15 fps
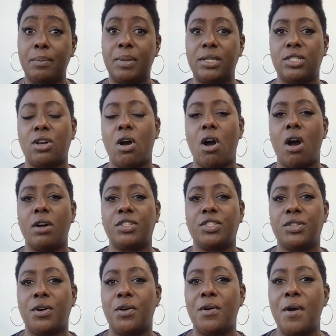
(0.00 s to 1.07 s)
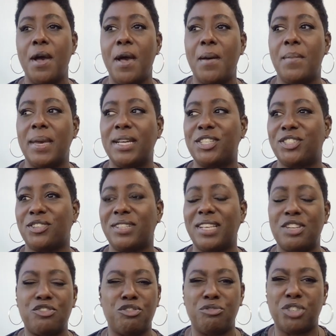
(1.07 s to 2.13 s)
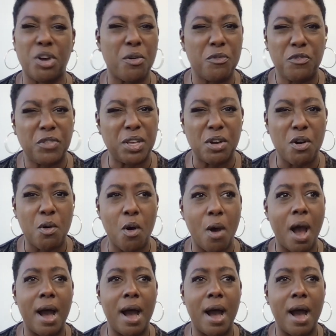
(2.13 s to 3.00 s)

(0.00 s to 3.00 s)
but to also make sure that you don't feel